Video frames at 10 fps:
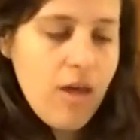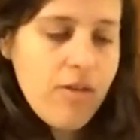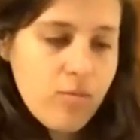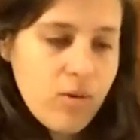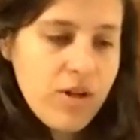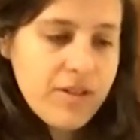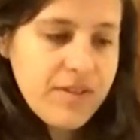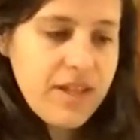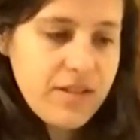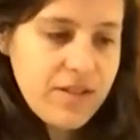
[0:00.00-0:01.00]
The work of
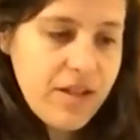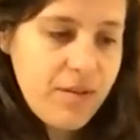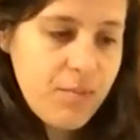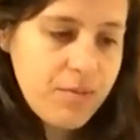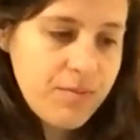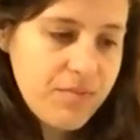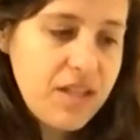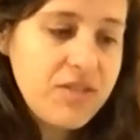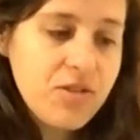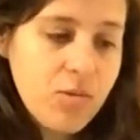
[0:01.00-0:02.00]
kinship
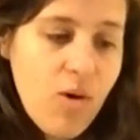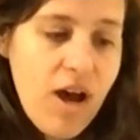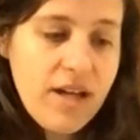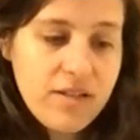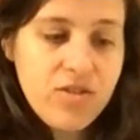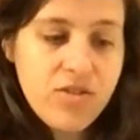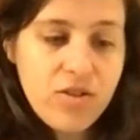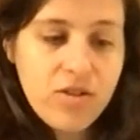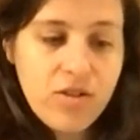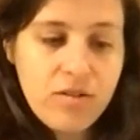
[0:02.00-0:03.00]
is to widen the
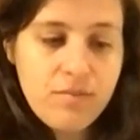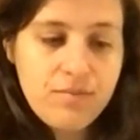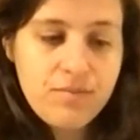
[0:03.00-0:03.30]
circle